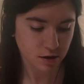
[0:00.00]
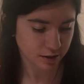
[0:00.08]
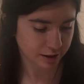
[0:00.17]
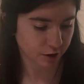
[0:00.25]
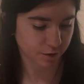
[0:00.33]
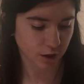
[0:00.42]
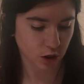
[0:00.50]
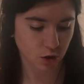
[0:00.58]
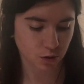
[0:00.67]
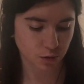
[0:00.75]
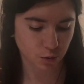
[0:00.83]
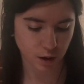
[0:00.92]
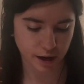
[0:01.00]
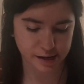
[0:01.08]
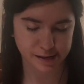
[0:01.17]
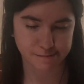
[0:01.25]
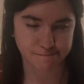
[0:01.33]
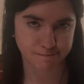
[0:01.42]
So if you
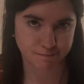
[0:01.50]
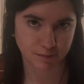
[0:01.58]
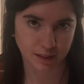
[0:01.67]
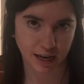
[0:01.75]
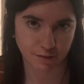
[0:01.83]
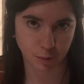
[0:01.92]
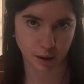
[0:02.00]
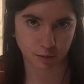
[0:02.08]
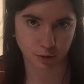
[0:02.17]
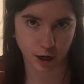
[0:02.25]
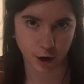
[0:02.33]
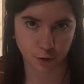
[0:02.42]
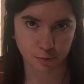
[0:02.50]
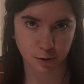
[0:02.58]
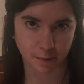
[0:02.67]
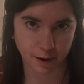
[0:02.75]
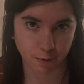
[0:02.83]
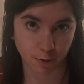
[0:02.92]
um, have a Bible at home,
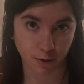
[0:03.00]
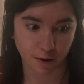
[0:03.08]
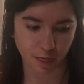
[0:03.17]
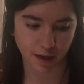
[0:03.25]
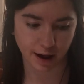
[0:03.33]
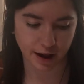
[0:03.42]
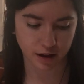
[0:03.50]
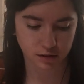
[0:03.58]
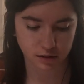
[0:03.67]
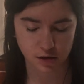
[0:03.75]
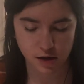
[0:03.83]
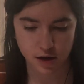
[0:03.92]
you might want that.